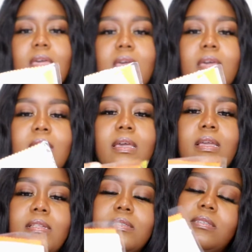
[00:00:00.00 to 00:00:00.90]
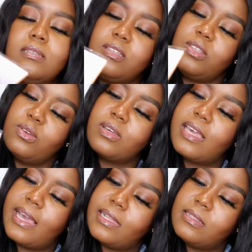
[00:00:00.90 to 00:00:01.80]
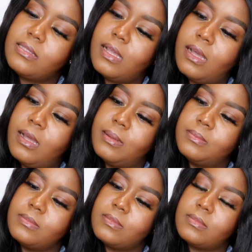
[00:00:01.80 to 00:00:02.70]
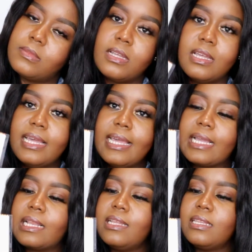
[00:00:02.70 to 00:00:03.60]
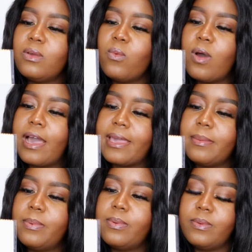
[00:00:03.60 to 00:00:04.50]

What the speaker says: and you get a cleaning wipe,